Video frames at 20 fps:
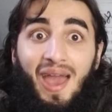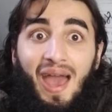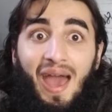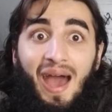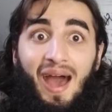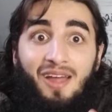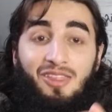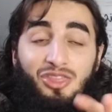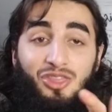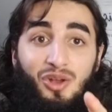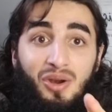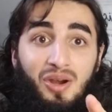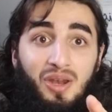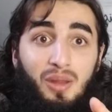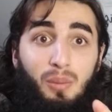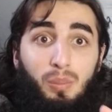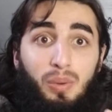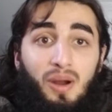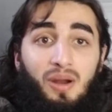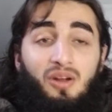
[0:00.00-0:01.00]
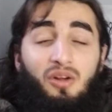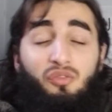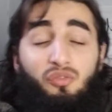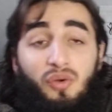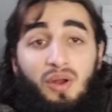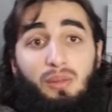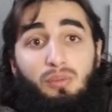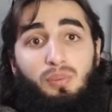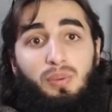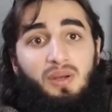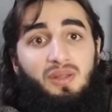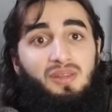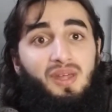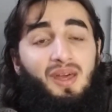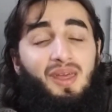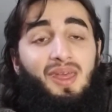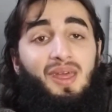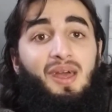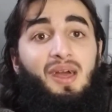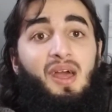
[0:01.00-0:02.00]
at 30 frames per
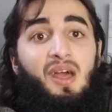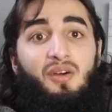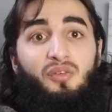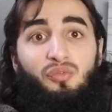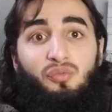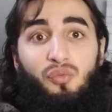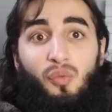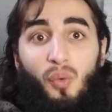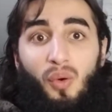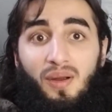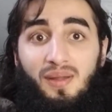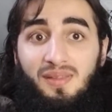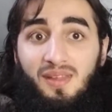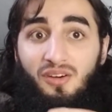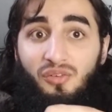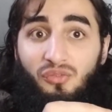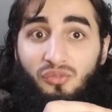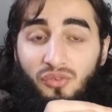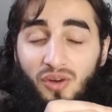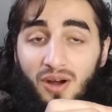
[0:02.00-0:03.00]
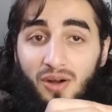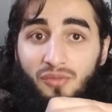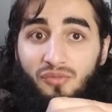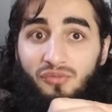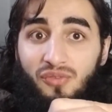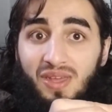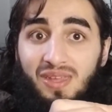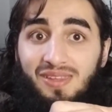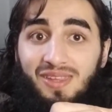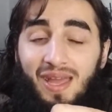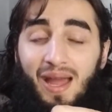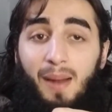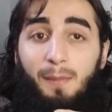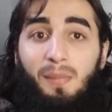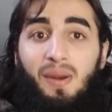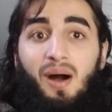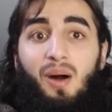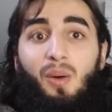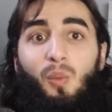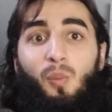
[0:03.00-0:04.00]
second for the front face
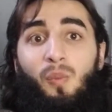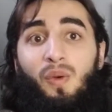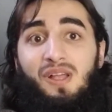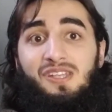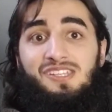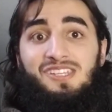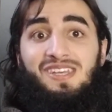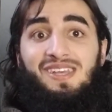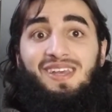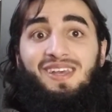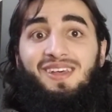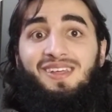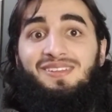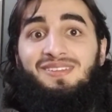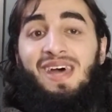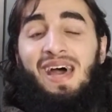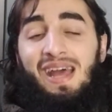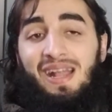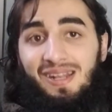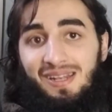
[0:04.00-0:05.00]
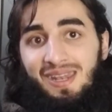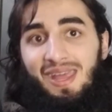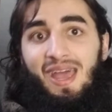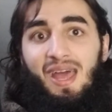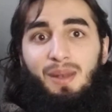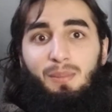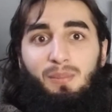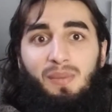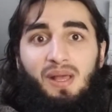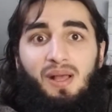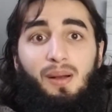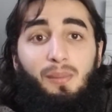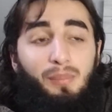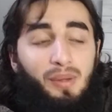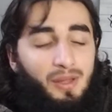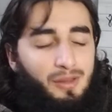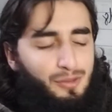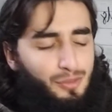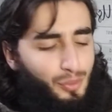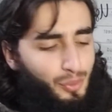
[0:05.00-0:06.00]
camera, which is 10
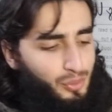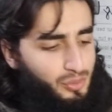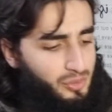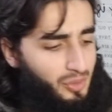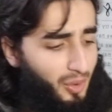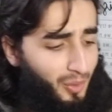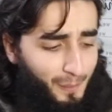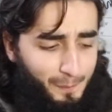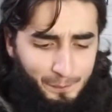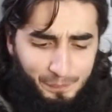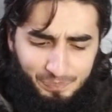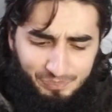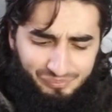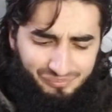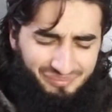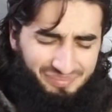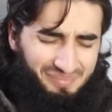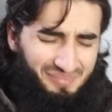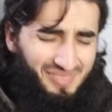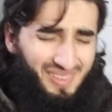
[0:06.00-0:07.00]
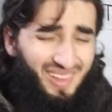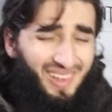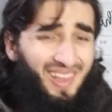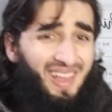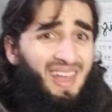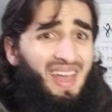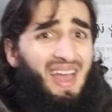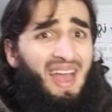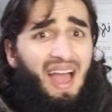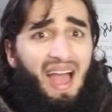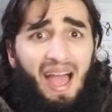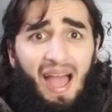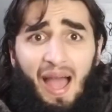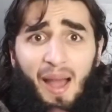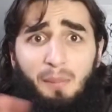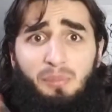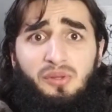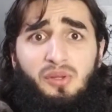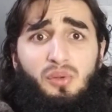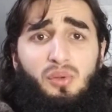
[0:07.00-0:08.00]
megapixels. So
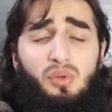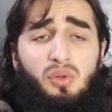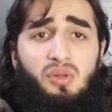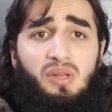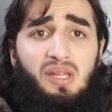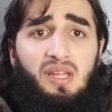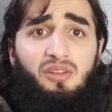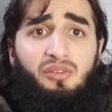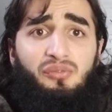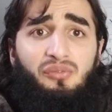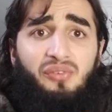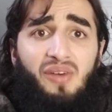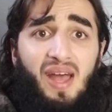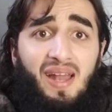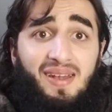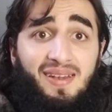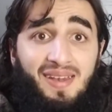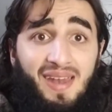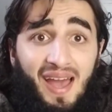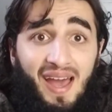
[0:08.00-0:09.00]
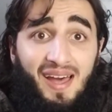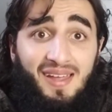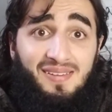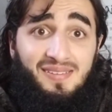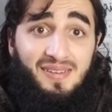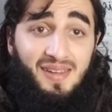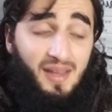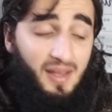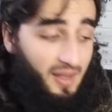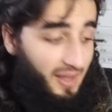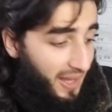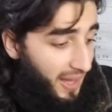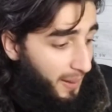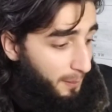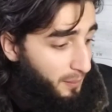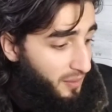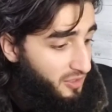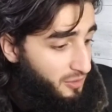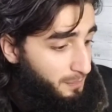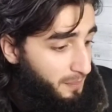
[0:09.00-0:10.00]
absolutely fantastic
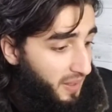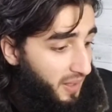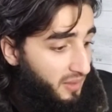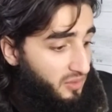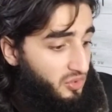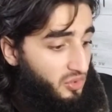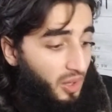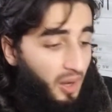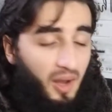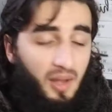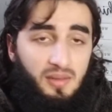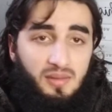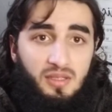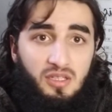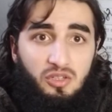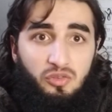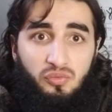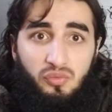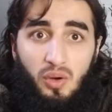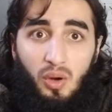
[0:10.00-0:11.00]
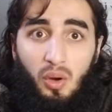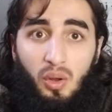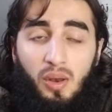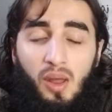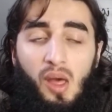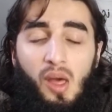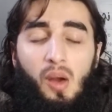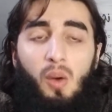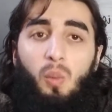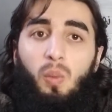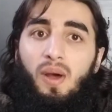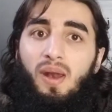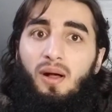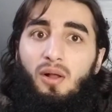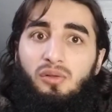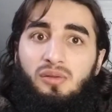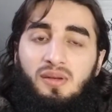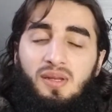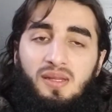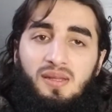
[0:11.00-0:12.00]
camera specs on this phone. What
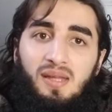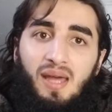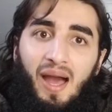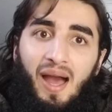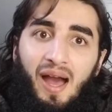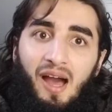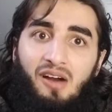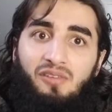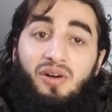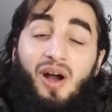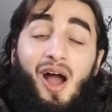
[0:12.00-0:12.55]
else does it have?